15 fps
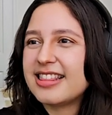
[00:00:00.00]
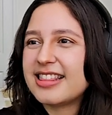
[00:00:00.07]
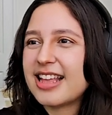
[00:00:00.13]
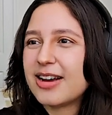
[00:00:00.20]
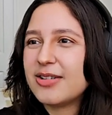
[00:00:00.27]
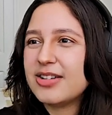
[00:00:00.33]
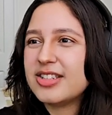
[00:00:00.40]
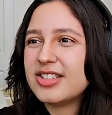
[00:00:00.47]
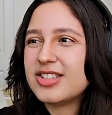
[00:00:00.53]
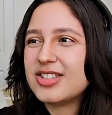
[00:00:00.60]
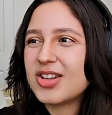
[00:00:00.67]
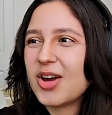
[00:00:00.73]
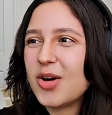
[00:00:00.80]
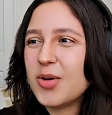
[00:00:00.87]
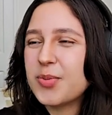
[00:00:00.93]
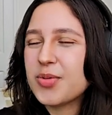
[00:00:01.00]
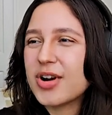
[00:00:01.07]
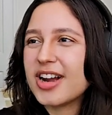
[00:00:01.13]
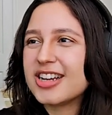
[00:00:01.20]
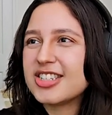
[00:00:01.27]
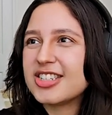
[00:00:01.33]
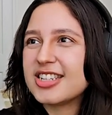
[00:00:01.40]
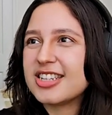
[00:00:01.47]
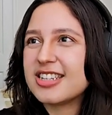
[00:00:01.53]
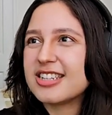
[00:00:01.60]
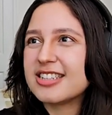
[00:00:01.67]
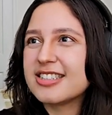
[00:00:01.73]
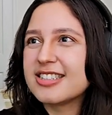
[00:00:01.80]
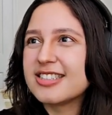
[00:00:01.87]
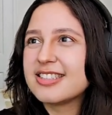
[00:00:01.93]
That was so
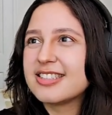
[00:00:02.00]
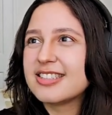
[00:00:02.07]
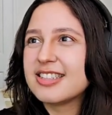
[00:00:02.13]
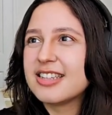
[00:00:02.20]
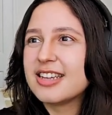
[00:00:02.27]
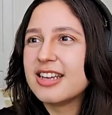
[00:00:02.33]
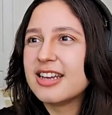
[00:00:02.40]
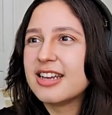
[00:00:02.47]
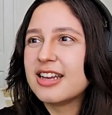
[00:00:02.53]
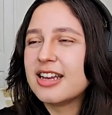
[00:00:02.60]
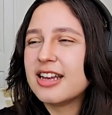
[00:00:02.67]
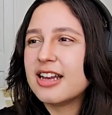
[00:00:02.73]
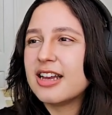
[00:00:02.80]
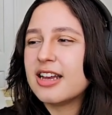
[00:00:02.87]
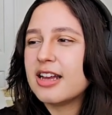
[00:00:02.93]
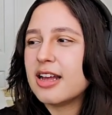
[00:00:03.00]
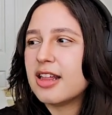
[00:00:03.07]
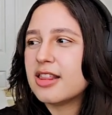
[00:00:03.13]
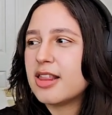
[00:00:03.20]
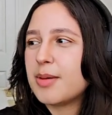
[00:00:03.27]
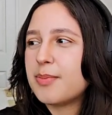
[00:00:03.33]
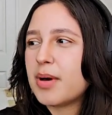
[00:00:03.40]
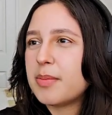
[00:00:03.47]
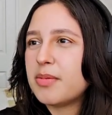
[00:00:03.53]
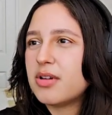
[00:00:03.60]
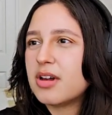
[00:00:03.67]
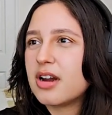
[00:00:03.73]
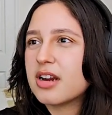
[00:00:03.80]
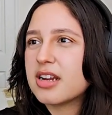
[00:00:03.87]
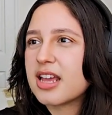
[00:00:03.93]
precious. The
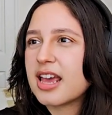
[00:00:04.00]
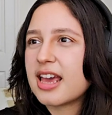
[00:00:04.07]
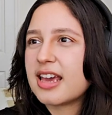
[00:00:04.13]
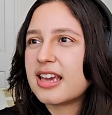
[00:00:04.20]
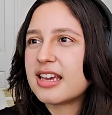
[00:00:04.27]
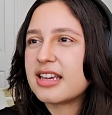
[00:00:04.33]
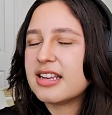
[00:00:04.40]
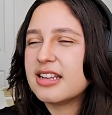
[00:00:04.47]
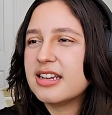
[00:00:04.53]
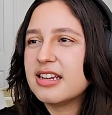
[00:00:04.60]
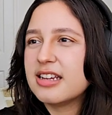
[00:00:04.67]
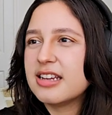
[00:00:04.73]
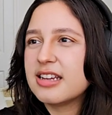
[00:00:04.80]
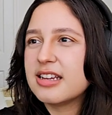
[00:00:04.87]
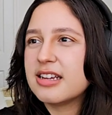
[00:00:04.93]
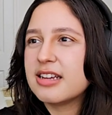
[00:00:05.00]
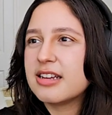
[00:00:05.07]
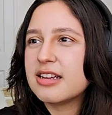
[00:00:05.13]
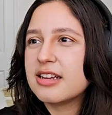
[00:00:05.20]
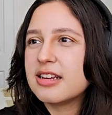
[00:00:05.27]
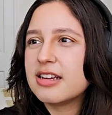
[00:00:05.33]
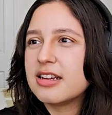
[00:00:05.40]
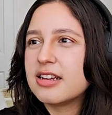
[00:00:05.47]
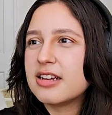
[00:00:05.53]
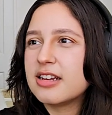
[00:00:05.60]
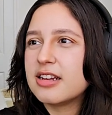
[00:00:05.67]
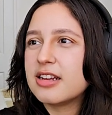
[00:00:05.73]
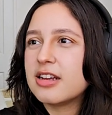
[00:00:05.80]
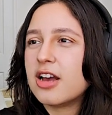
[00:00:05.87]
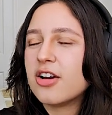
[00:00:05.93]
Bubble Arcade.
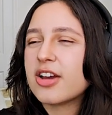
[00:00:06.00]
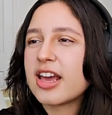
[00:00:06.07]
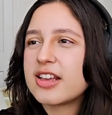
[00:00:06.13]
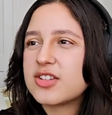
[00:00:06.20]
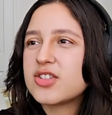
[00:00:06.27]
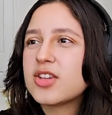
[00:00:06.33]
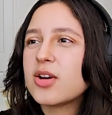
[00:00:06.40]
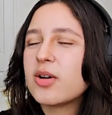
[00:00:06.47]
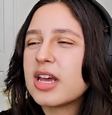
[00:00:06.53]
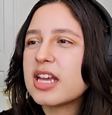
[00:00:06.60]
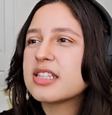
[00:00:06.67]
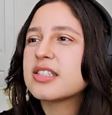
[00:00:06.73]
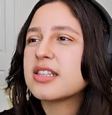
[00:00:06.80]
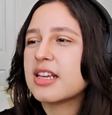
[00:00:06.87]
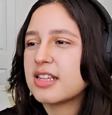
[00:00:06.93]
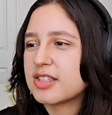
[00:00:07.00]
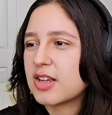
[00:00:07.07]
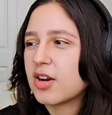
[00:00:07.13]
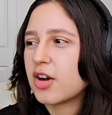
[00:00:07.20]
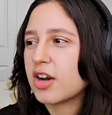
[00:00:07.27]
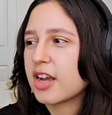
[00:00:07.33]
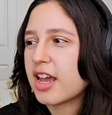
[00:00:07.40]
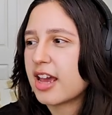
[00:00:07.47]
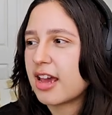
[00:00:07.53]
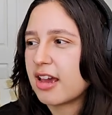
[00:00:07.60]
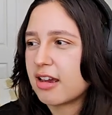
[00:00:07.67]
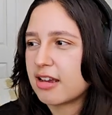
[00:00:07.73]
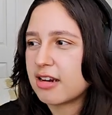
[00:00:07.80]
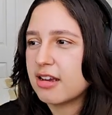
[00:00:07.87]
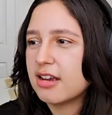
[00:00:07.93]
Okay, so it's an
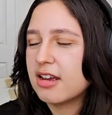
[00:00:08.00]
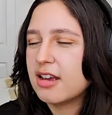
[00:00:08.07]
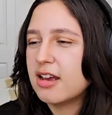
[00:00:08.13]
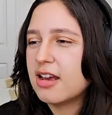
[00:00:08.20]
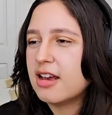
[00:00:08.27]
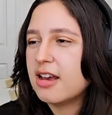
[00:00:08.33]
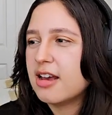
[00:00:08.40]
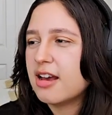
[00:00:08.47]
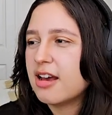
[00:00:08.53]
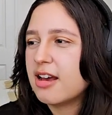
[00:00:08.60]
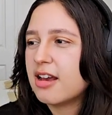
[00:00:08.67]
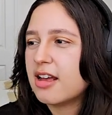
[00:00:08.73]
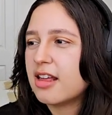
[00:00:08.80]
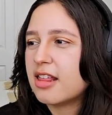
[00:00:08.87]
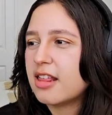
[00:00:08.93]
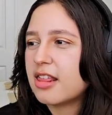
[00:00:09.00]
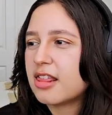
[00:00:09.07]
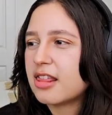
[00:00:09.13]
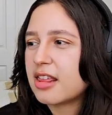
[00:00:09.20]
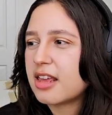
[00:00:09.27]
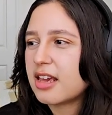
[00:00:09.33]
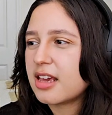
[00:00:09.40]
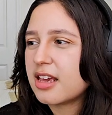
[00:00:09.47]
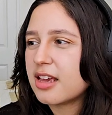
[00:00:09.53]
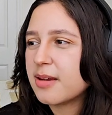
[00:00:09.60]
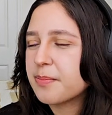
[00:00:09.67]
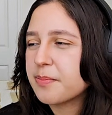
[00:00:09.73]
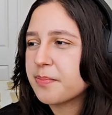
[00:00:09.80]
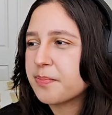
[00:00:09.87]
arcade. The